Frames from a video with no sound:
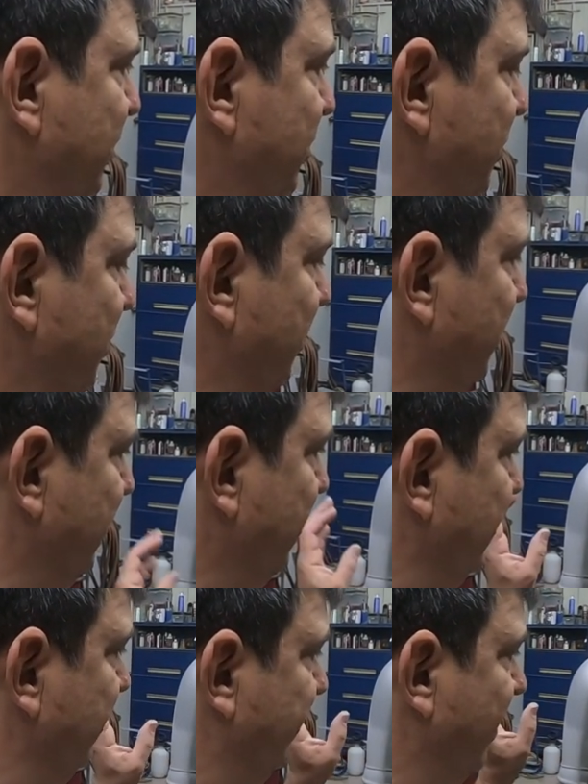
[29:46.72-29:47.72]
to
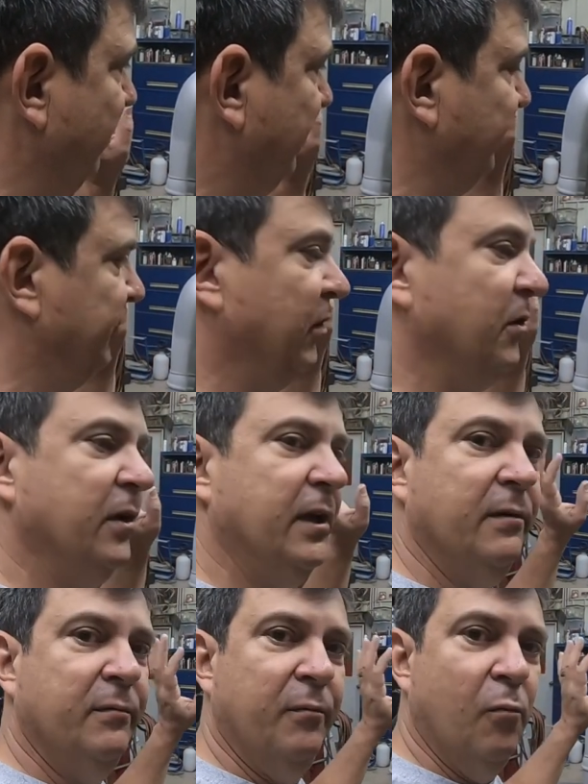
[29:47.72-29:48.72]
focus
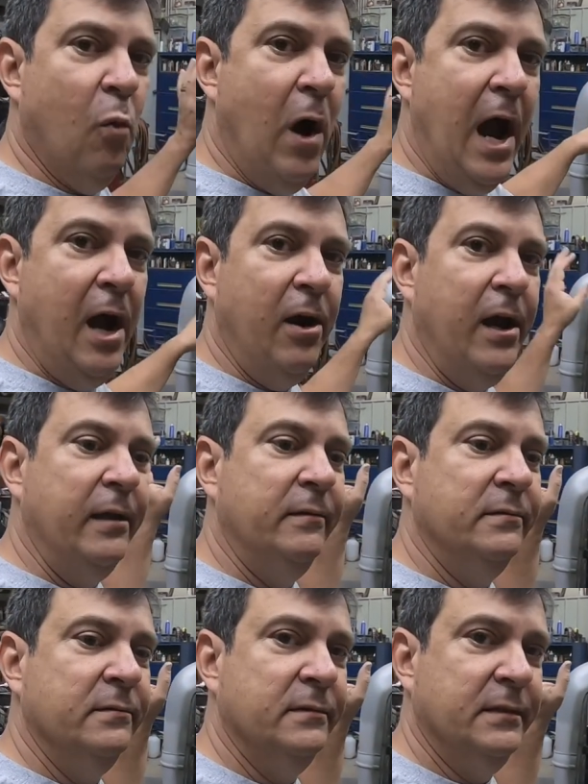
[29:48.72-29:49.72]
on wiring,